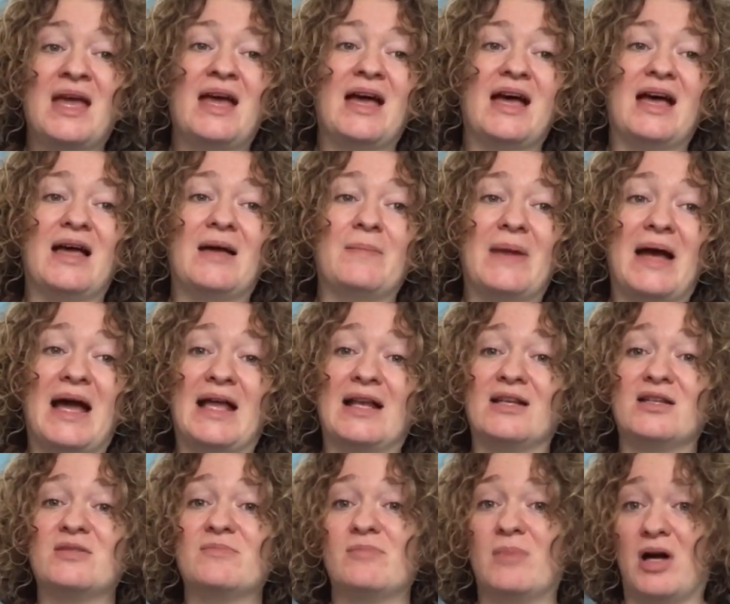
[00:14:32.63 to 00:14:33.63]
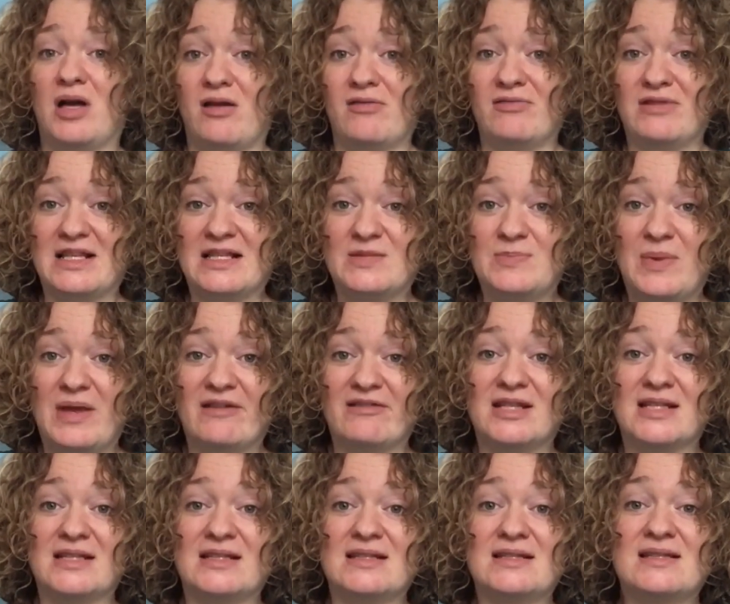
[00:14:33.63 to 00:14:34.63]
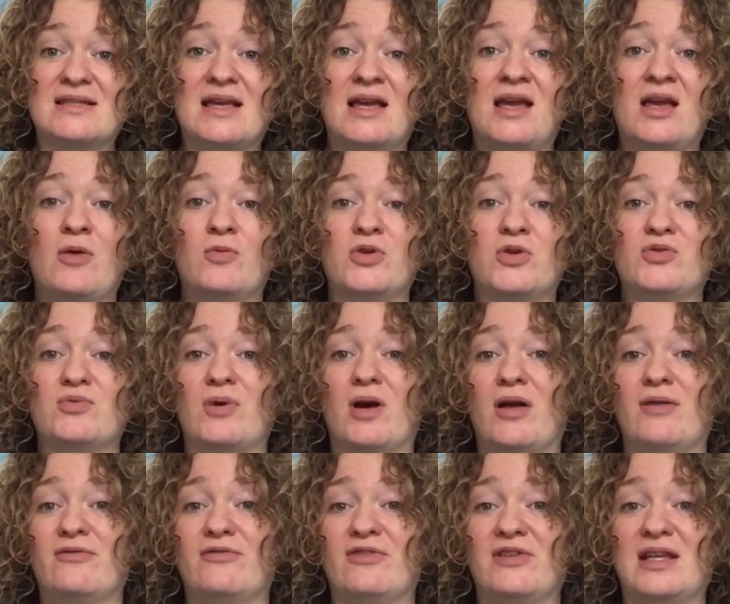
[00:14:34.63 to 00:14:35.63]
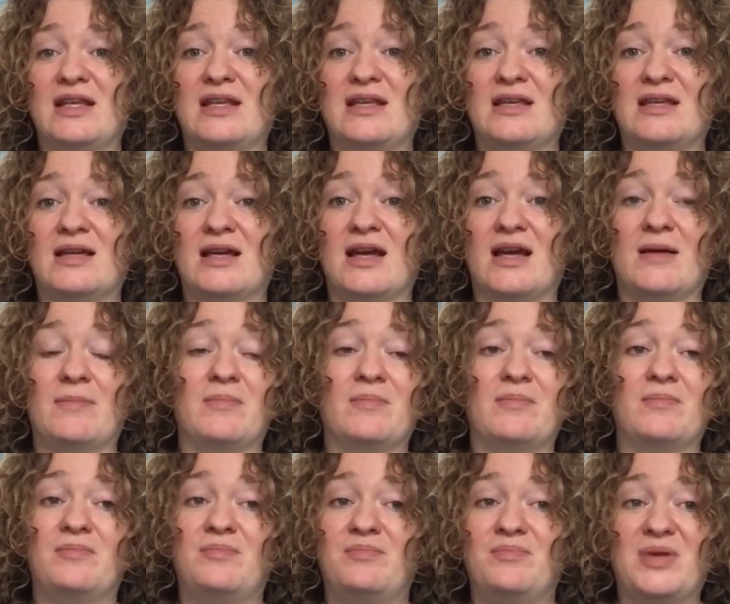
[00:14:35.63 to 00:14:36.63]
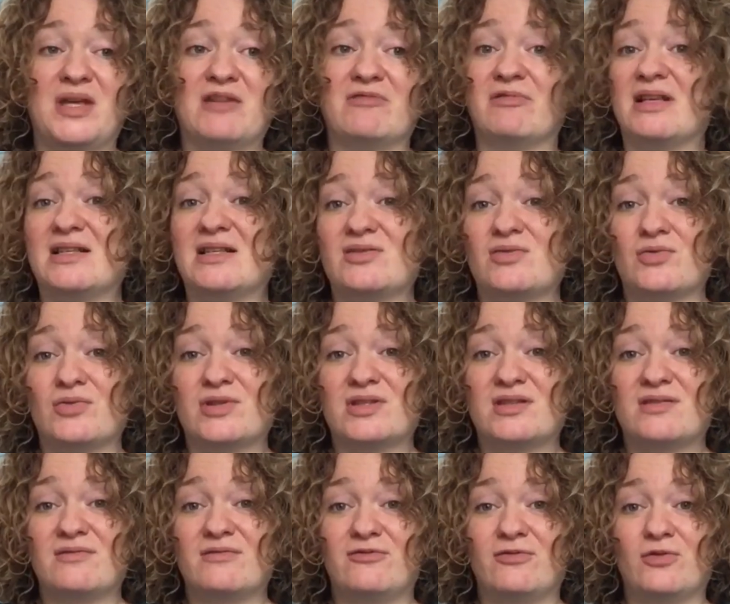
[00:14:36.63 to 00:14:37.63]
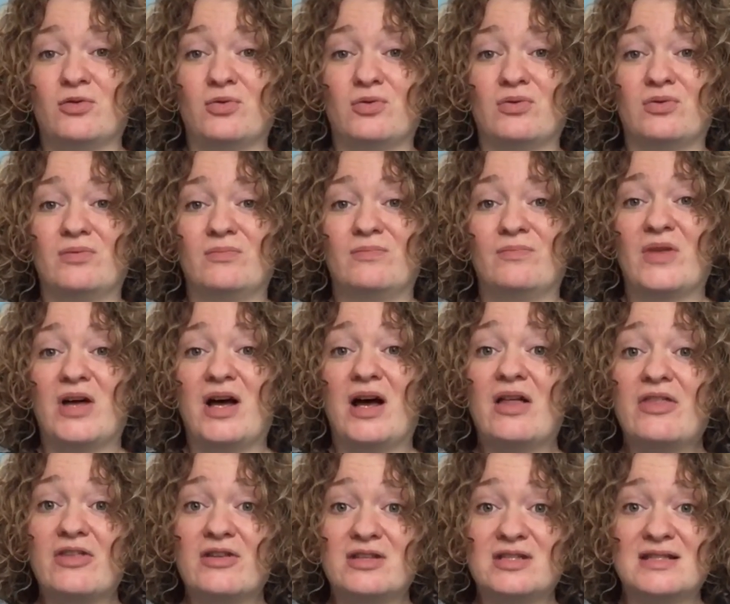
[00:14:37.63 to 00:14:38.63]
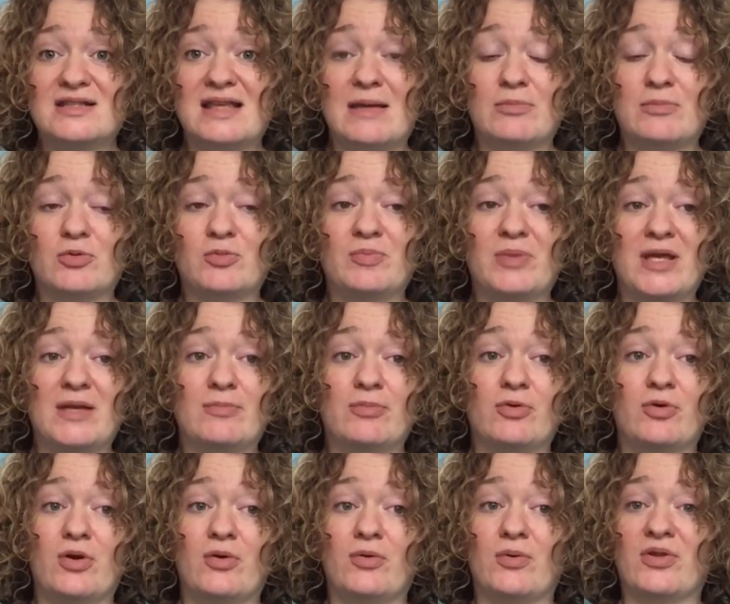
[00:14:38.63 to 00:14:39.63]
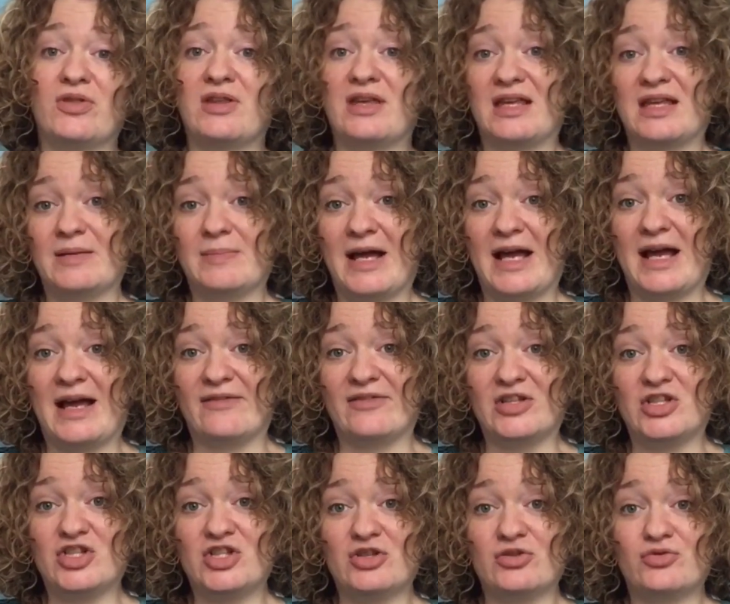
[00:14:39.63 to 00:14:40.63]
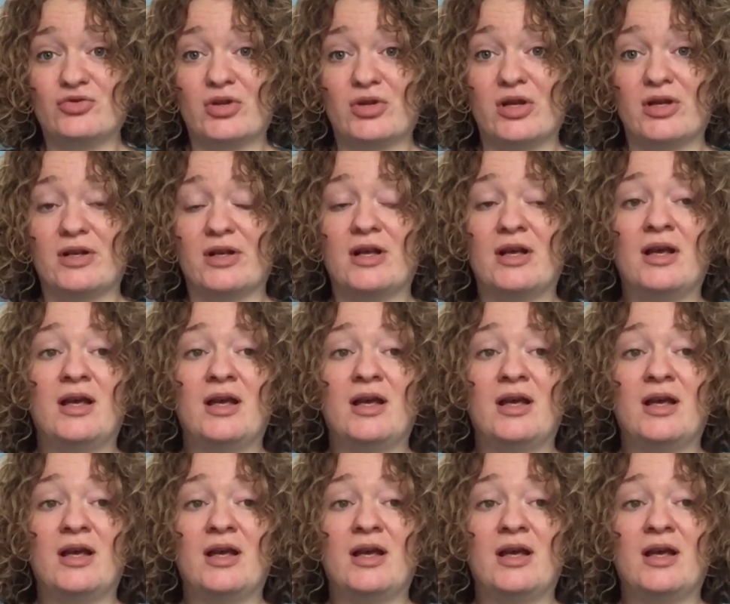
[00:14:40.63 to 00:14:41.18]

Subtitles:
and my own experience, which will hopefully be a resource for other disabled people who are thinking about having children,